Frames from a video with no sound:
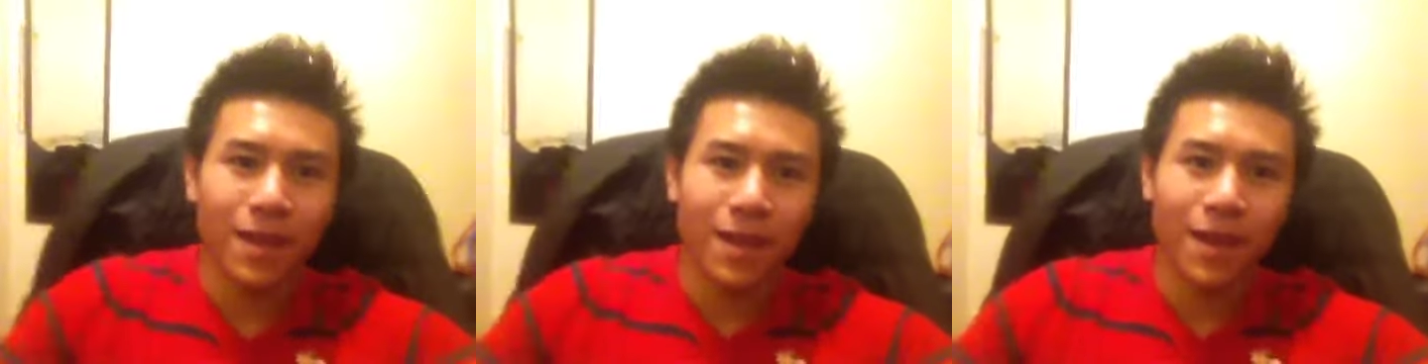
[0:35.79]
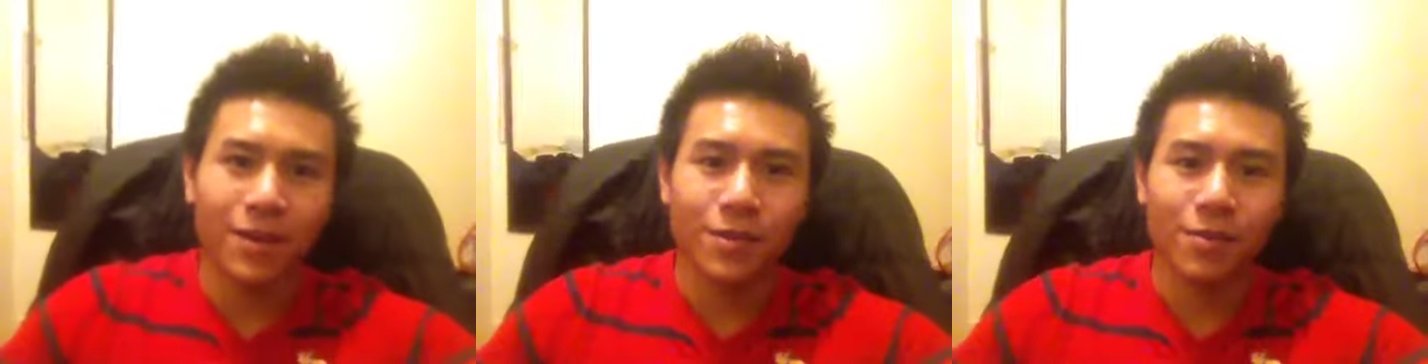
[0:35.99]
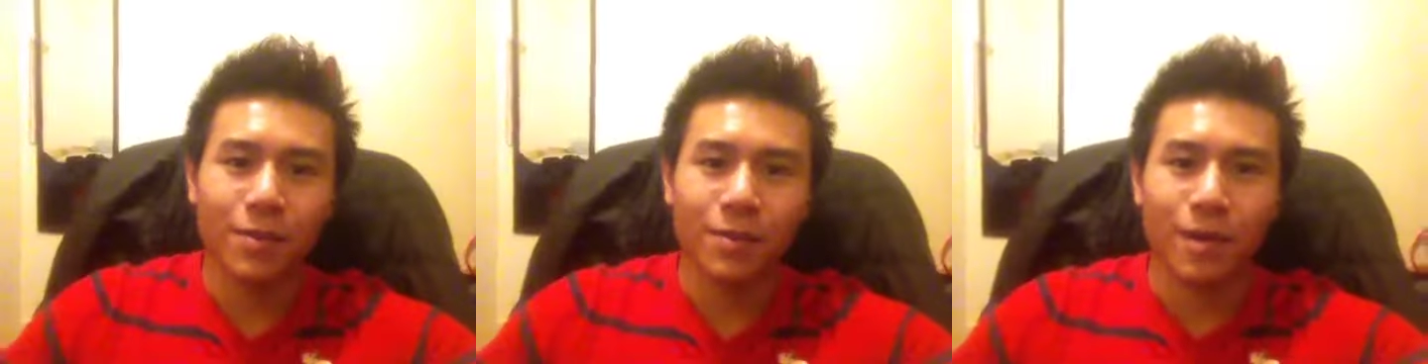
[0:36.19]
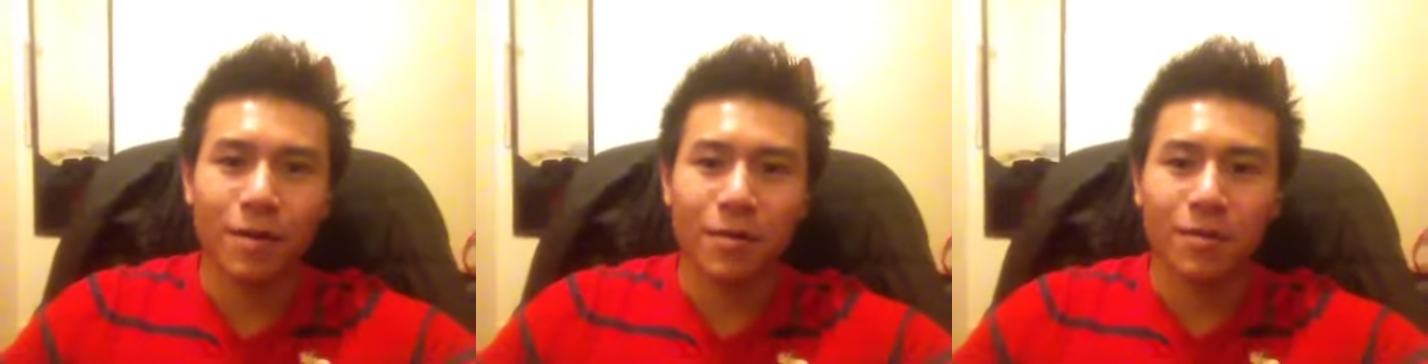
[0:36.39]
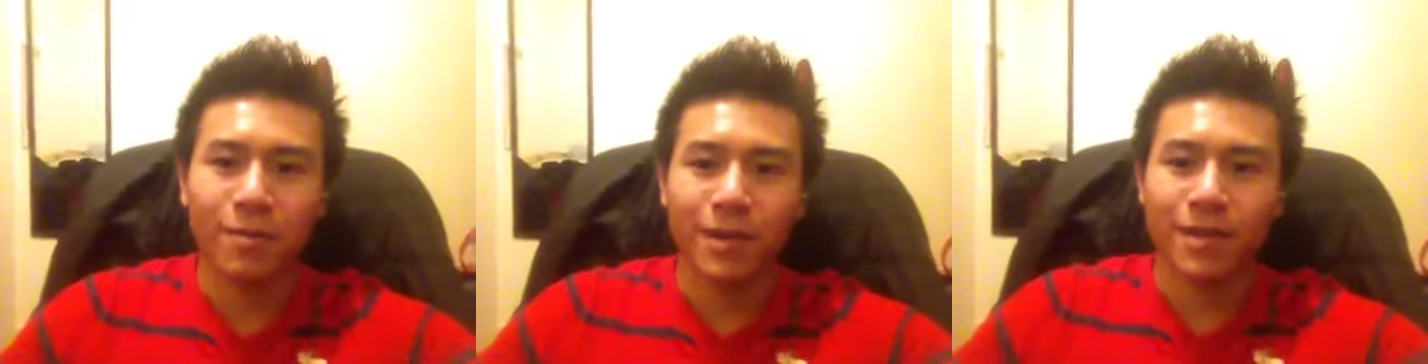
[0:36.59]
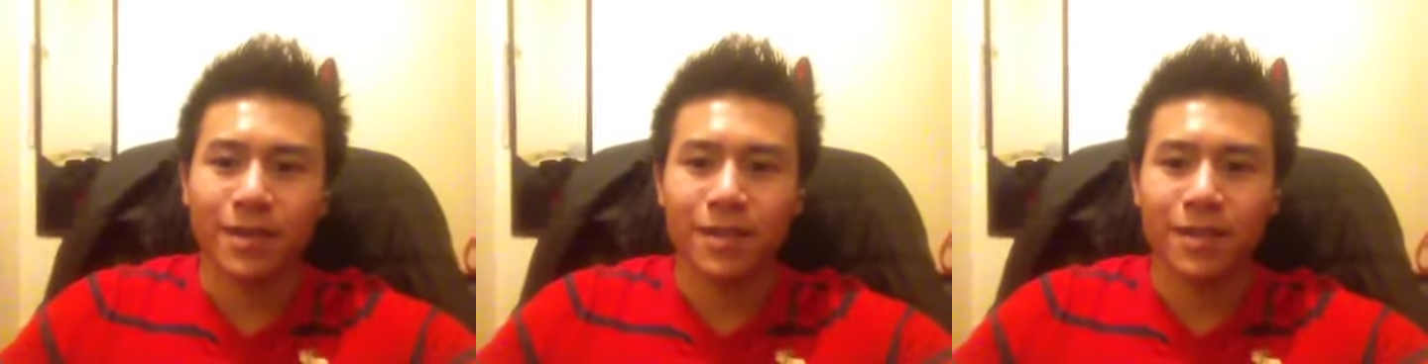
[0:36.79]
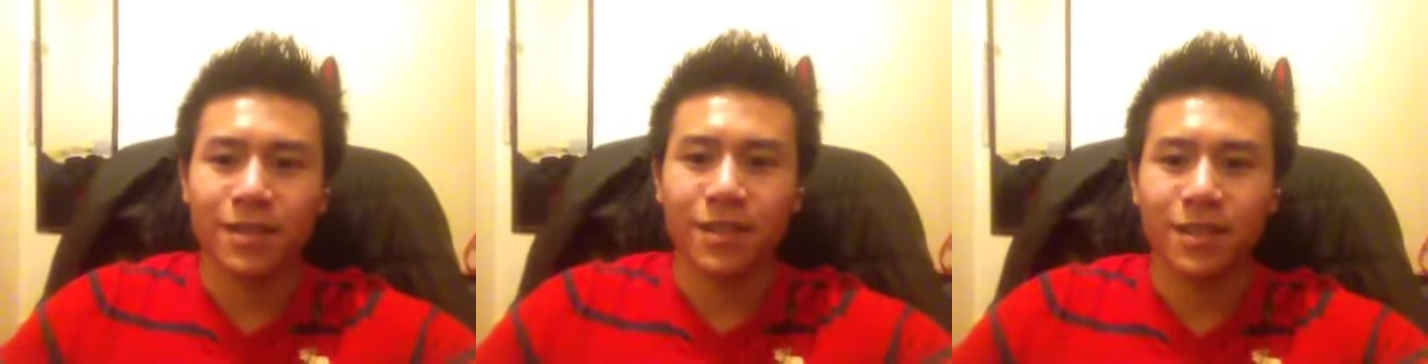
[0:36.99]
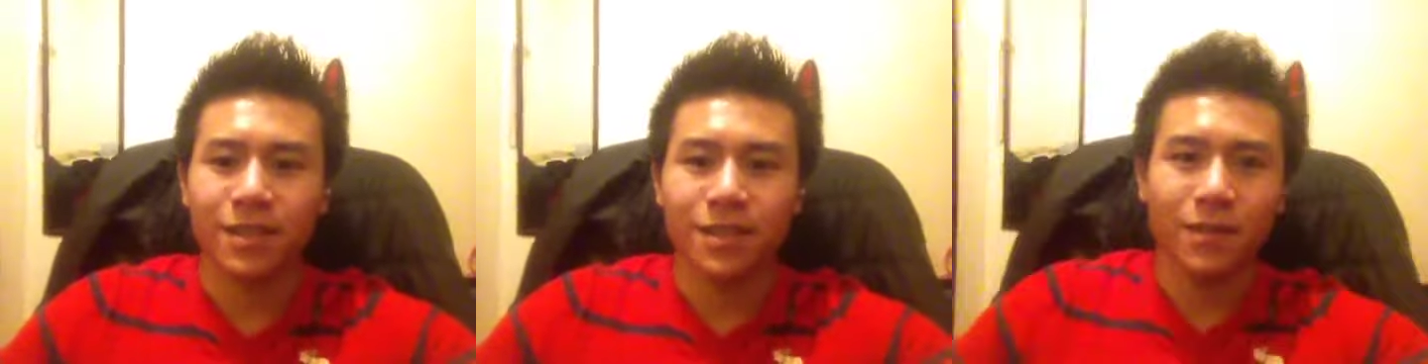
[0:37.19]
I took my mom and my
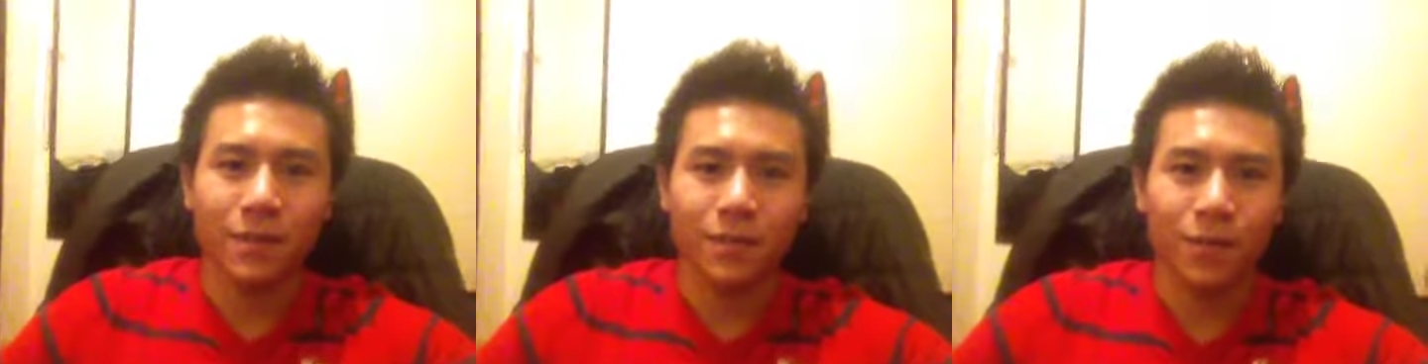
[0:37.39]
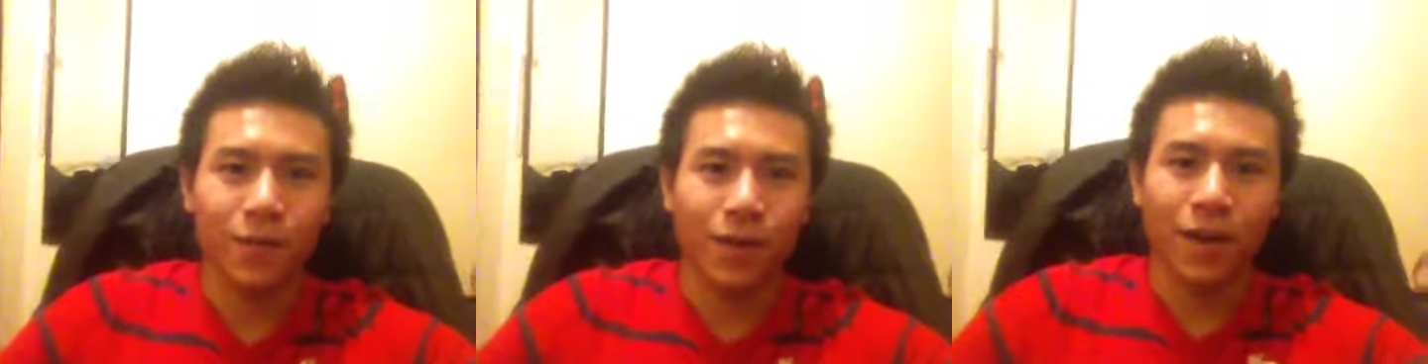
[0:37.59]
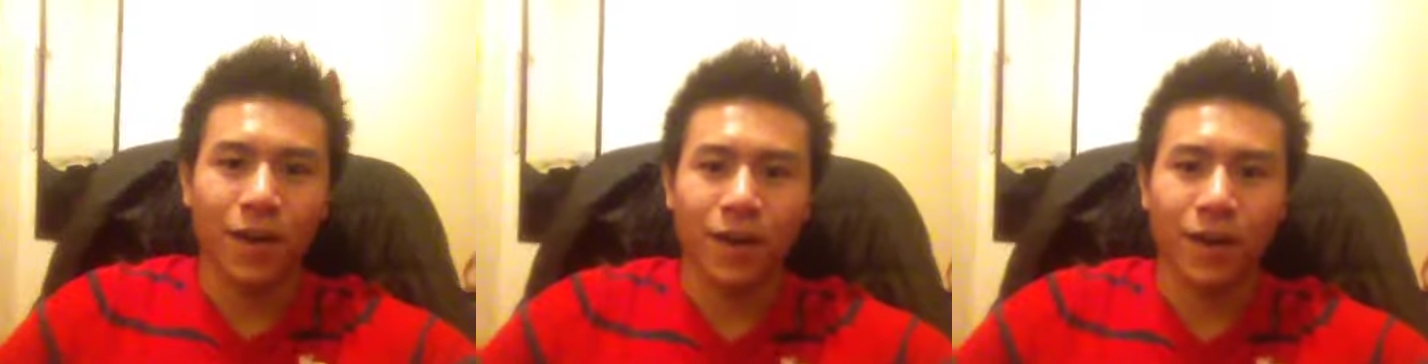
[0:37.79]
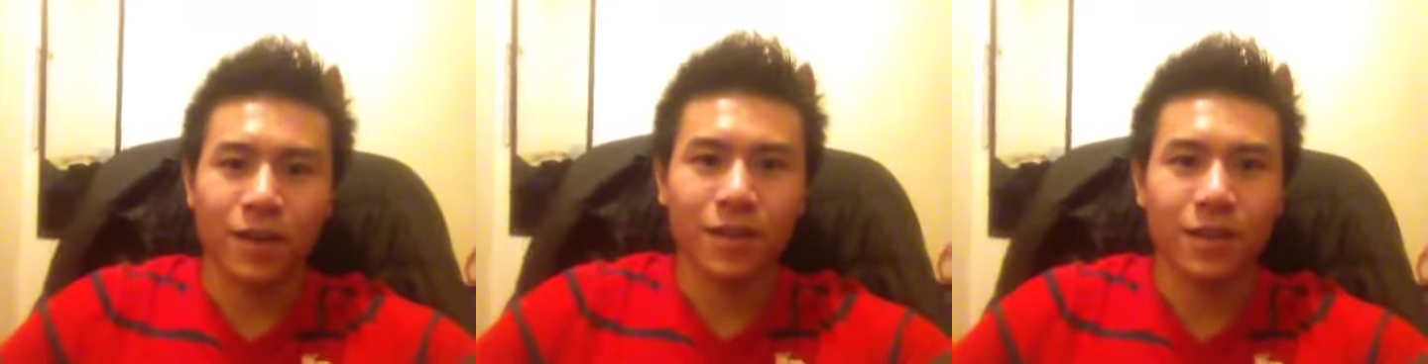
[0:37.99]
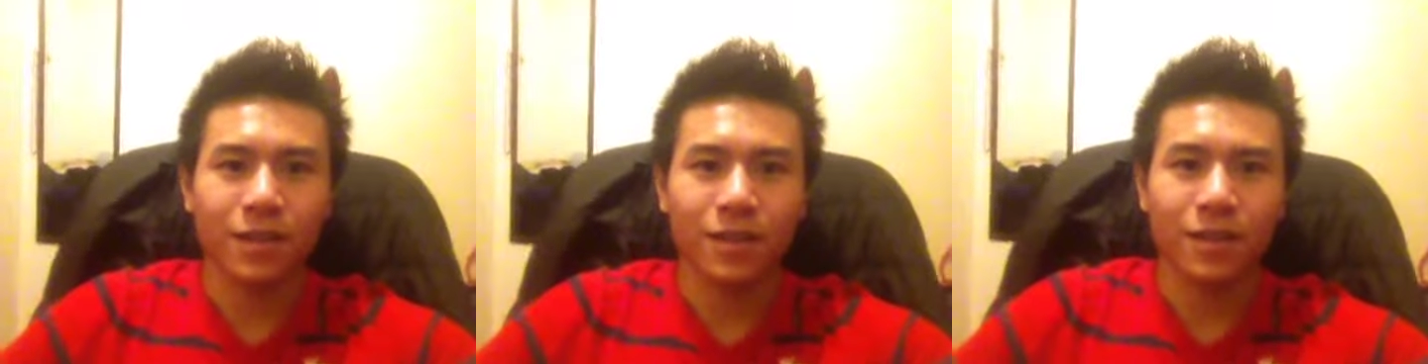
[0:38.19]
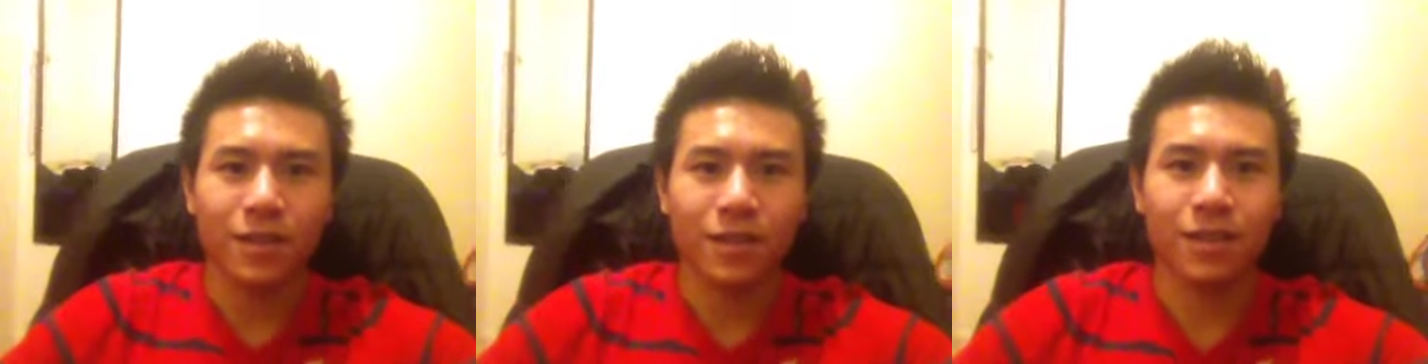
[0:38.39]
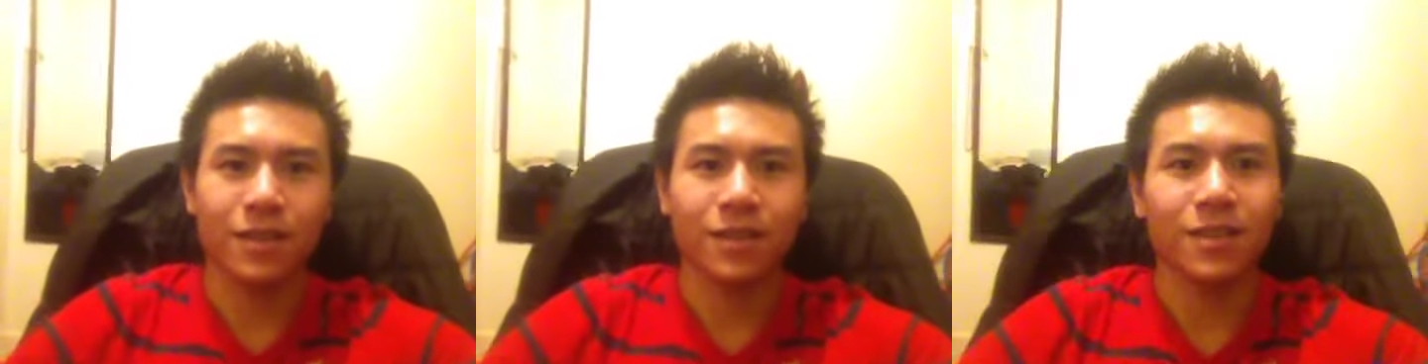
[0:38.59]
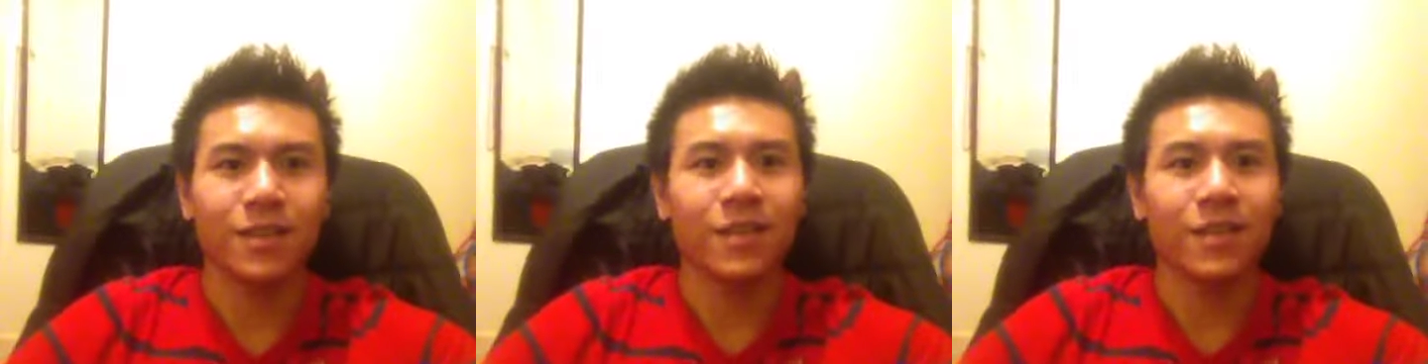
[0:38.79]
sister for dinner,